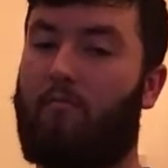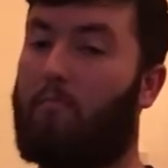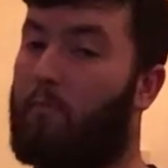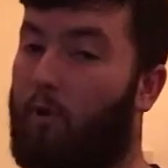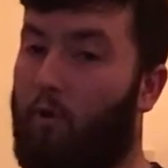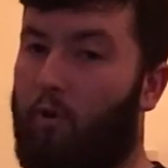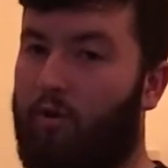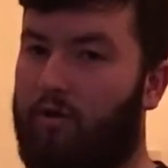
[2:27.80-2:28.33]

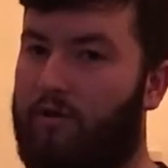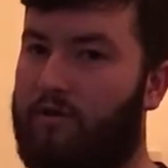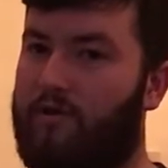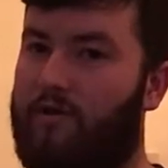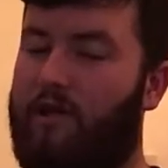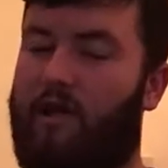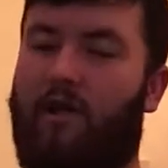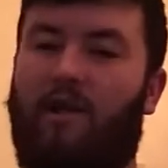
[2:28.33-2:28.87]
more
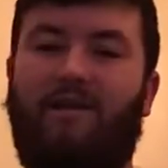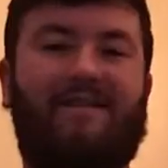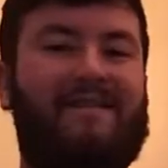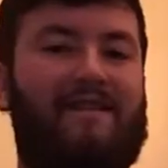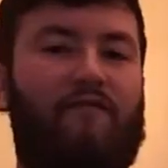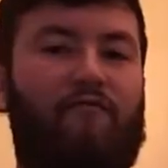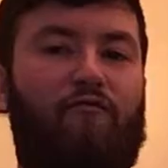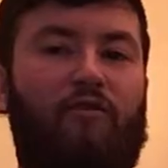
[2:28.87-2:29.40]
colours,
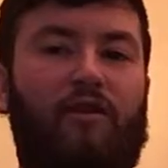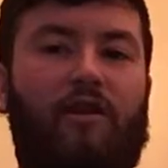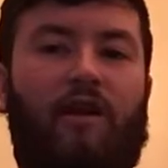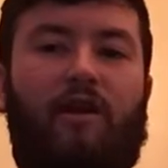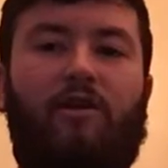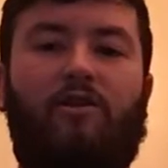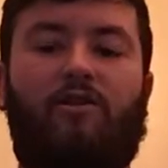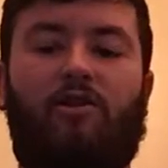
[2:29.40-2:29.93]
different
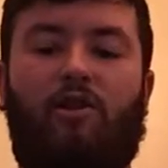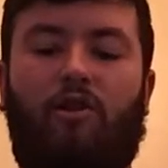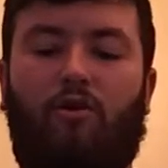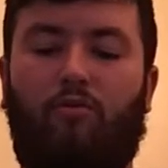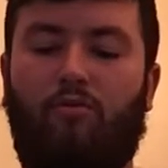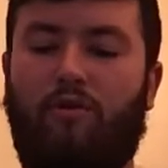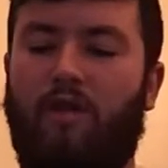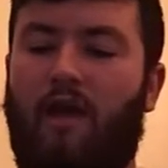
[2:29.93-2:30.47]
colours to
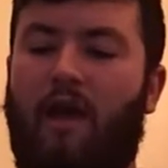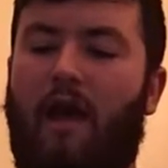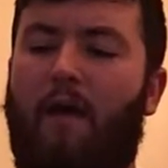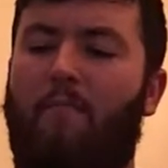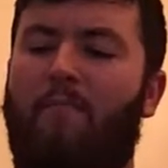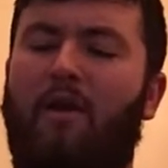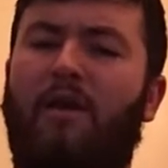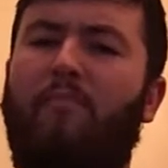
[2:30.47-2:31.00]
use
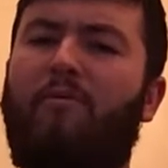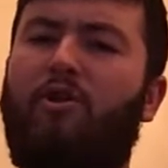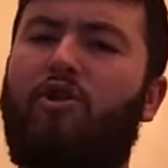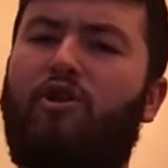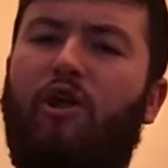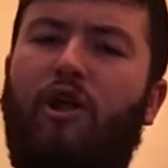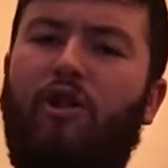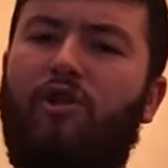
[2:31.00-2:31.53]
and maybe
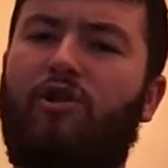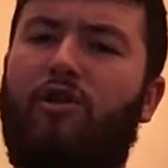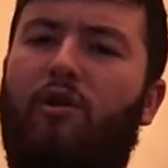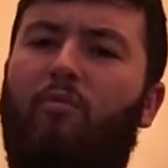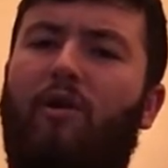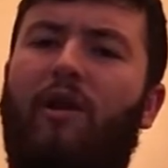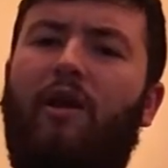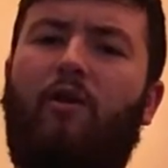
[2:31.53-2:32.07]
changing
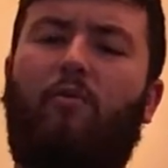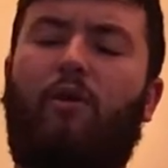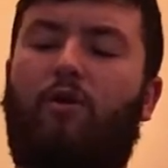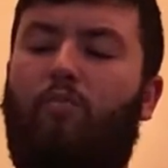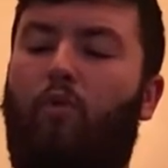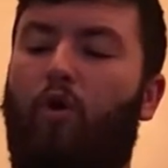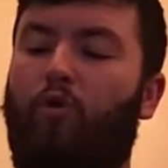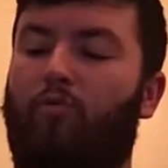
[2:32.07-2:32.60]
our liquid.
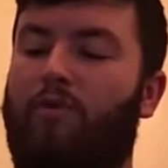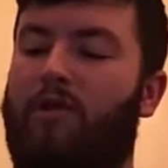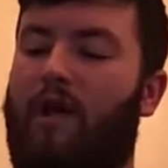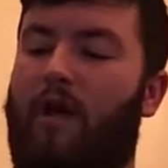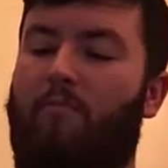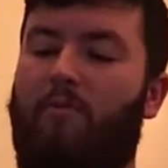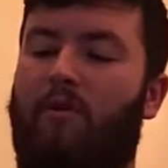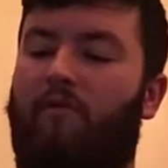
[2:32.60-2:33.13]
What would
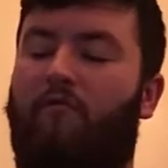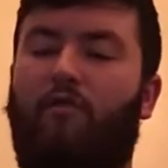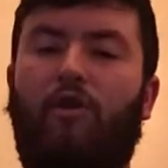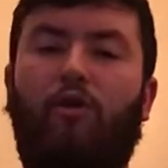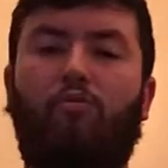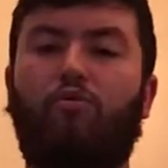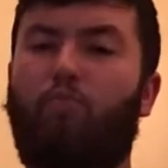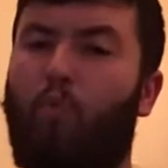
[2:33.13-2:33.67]
happen if we
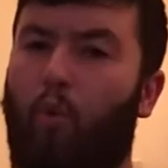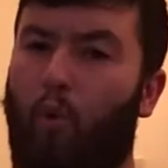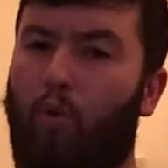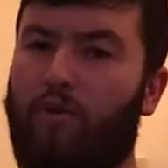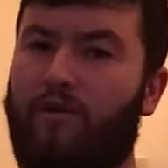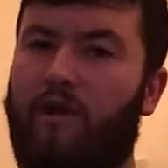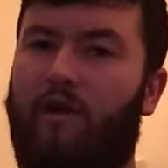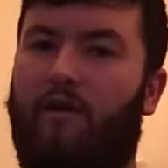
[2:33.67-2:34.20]
used
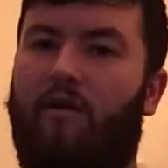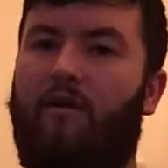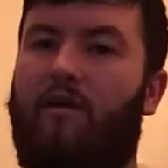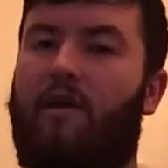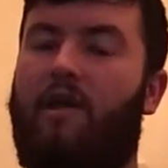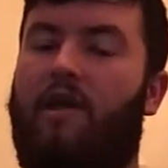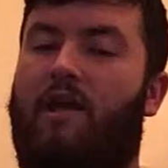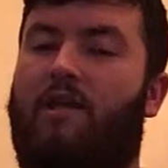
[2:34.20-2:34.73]
water
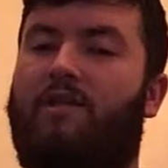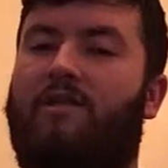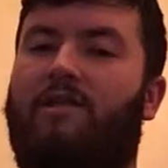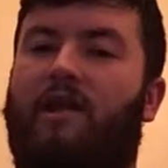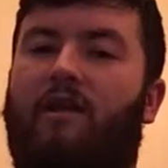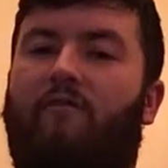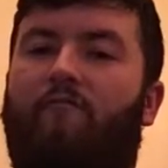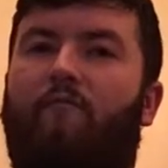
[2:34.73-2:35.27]

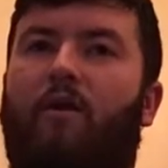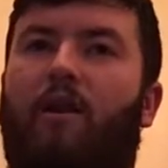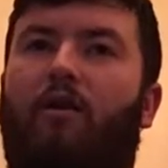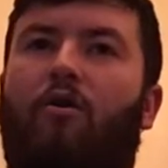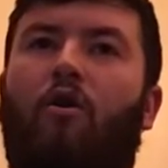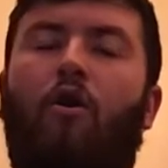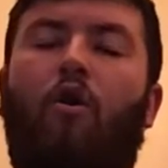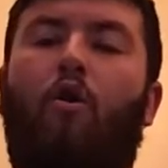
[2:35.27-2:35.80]
instead of
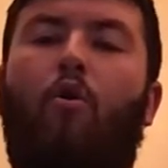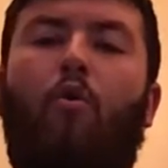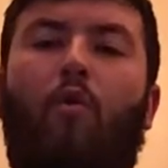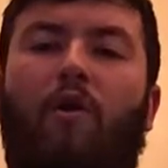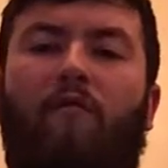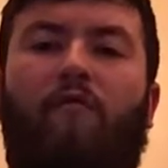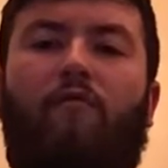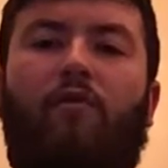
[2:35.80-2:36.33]
milk or
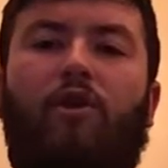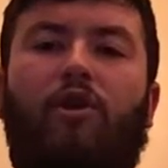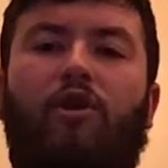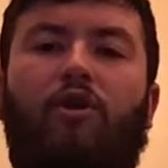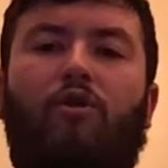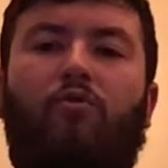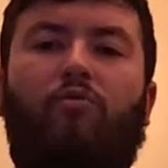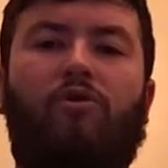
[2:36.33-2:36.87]
if we
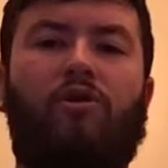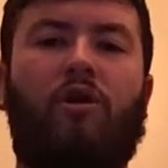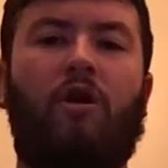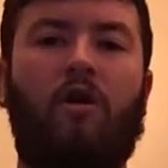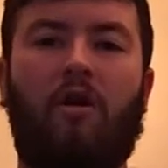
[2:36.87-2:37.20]
used